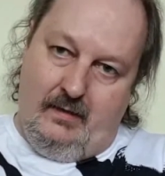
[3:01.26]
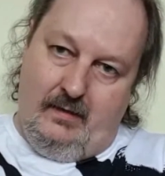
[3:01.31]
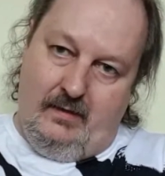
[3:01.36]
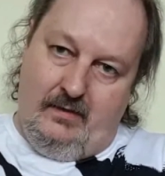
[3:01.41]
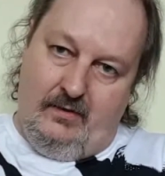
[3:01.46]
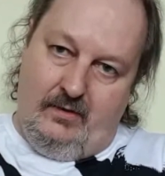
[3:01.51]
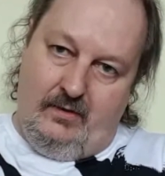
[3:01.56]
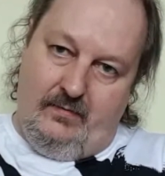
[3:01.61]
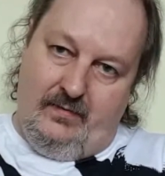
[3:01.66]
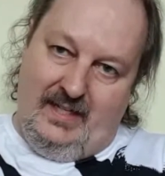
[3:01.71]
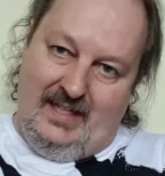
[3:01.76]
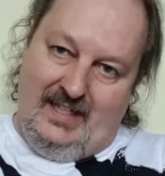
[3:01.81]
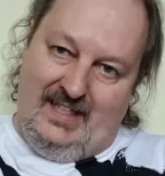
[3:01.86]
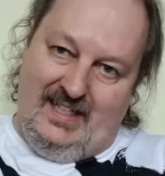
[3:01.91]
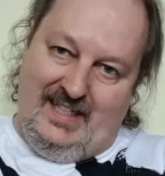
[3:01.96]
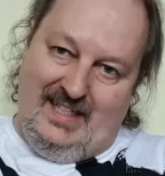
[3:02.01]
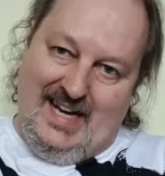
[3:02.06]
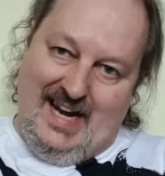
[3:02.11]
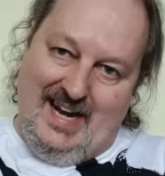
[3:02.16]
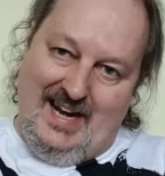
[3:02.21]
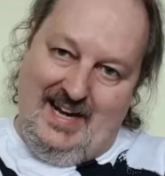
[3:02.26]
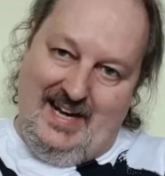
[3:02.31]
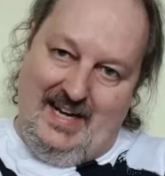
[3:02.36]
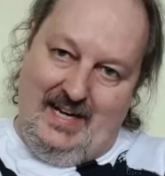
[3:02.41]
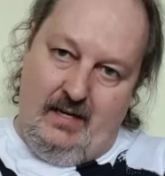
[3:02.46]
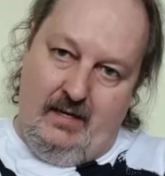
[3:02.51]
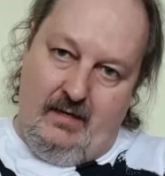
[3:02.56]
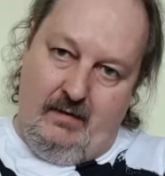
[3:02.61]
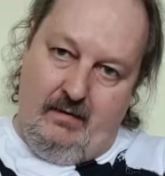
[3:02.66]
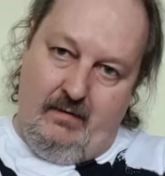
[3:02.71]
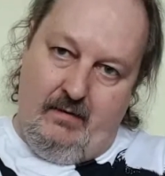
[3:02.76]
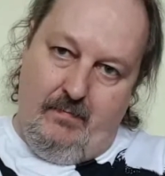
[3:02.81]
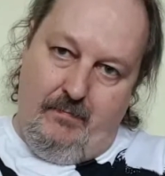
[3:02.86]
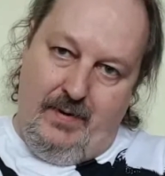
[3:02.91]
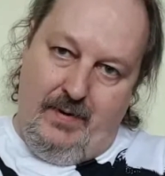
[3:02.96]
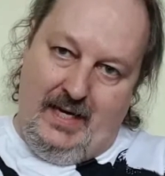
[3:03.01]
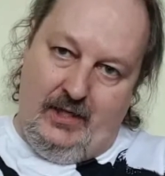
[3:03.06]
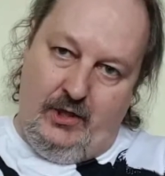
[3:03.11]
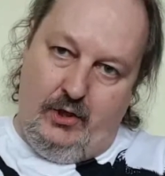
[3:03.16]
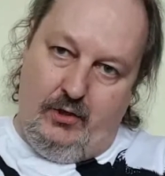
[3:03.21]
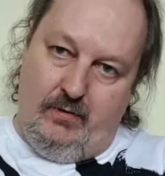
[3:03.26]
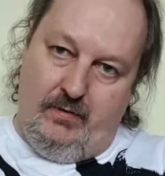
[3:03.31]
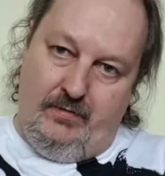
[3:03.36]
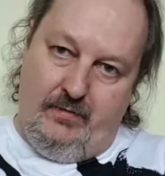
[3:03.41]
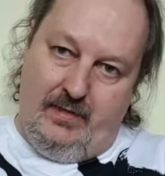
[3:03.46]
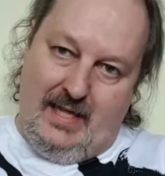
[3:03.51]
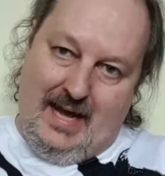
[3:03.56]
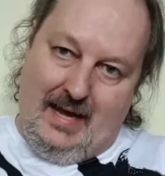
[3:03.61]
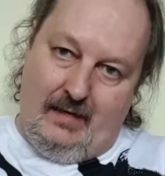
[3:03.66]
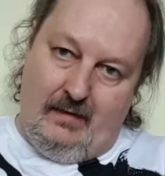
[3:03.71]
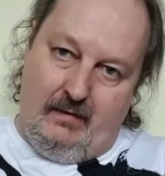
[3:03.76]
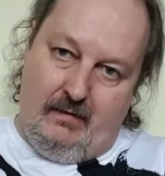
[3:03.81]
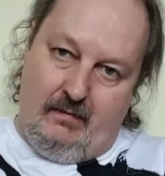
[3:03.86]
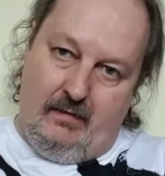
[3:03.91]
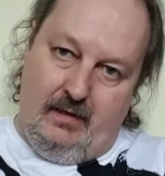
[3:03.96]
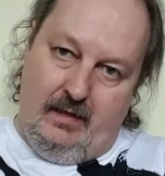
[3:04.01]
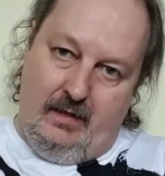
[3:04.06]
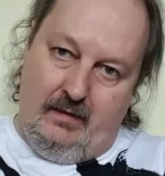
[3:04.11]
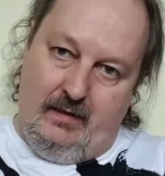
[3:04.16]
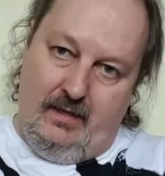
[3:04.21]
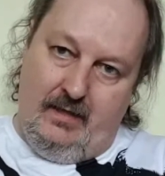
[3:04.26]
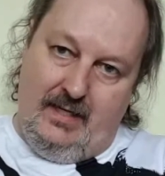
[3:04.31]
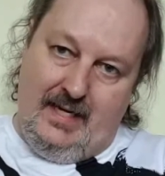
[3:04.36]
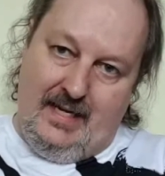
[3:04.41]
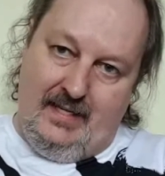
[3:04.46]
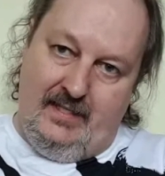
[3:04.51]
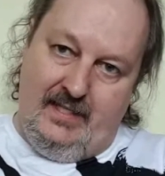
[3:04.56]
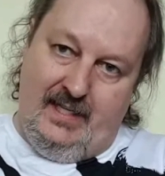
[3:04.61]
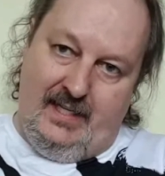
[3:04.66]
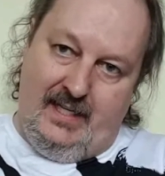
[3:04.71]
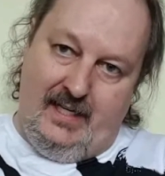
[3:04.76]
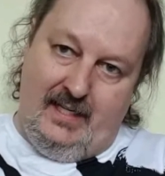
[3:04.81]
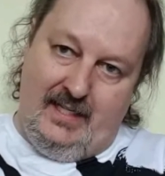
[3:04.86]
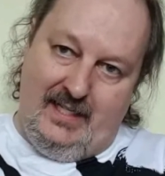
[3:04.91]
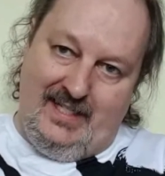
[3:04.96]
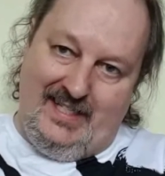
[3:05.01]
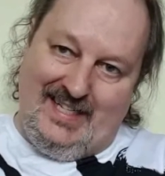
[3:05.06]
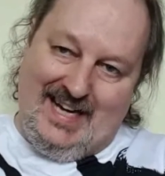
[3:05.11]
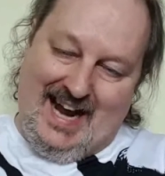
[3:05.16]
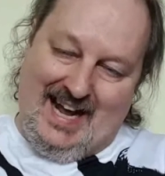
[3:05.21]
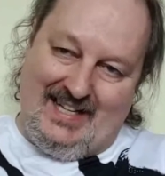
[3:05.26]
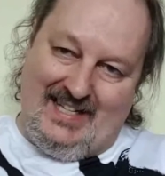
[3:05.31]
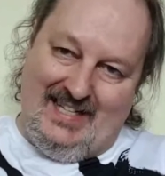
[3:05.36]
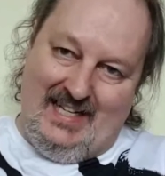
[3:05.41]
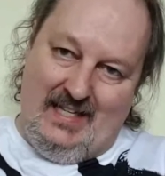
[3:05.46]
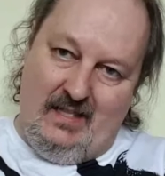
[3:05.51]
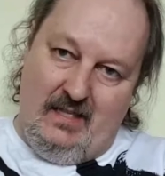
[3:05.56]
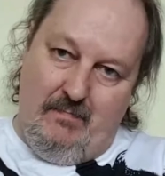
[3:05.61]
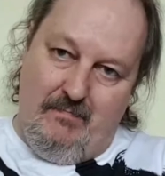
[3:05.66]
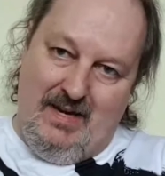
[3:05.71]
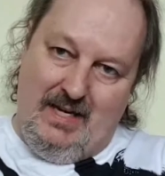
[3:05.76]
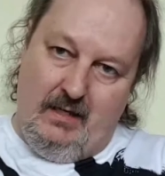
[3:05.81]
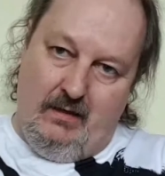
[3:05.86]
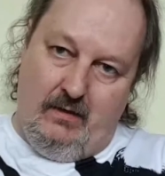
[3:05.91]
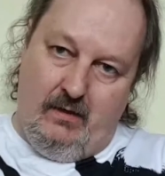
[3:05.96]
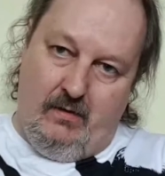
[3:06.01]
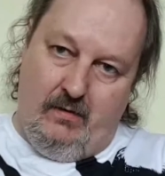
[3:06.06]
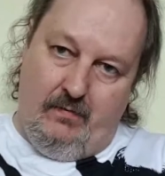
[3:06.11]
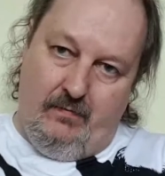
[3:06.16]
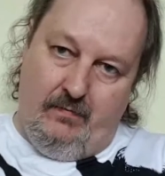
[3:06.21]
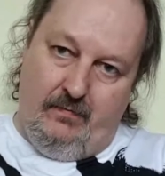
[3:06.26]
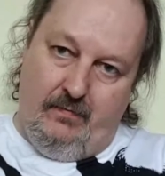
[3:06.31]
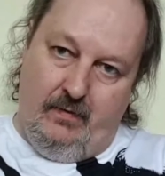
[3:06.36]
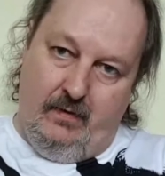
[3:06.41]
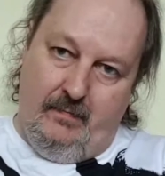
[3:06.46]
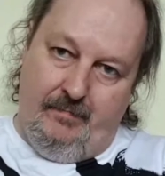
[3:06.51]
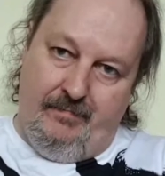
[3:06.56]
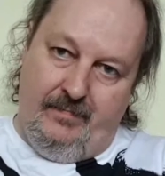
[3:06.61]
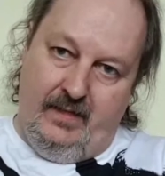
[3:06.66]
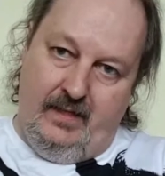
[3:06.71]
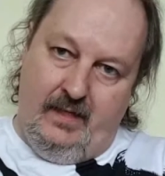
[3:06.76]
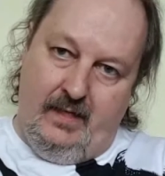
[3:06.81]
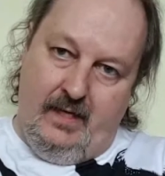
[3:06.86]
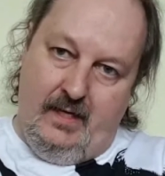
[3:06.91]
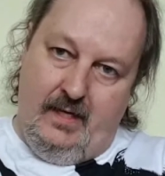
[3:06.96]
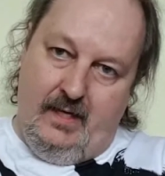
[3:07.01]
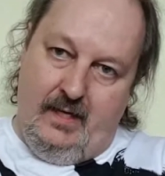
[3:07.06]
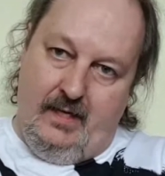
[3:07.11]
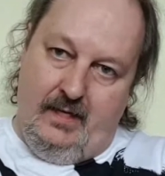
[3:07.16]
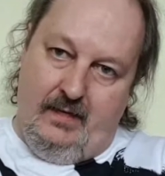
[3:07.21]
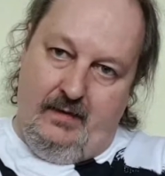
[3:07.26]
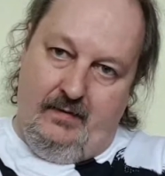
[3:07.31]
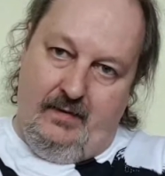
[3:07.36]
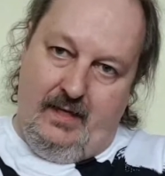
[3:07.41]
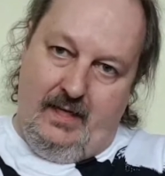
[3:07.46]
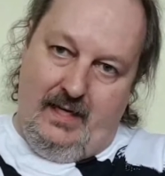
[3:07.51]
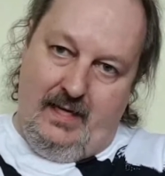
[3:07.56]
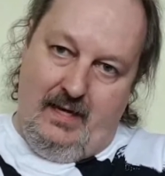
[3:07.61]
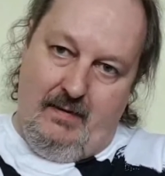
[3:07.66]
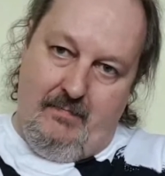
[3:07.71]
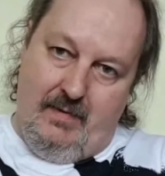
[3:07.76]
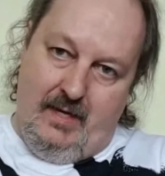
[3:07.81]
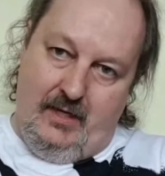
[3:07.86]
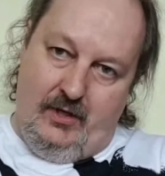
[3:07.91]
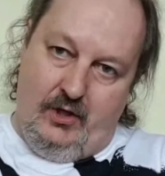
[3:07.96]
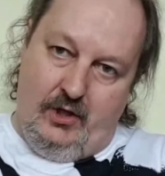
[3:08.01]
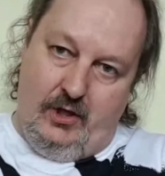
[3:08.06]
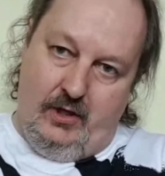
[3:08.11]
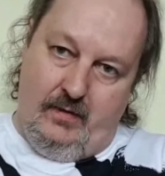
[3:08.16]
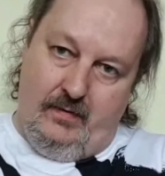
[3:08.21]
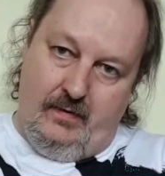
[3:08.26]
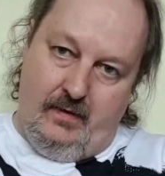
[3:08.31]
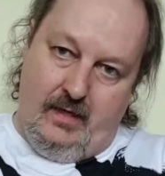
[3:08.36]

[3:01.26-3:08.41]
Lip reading: sort of extended the picture, and that the lenticular sat in the middle of the image.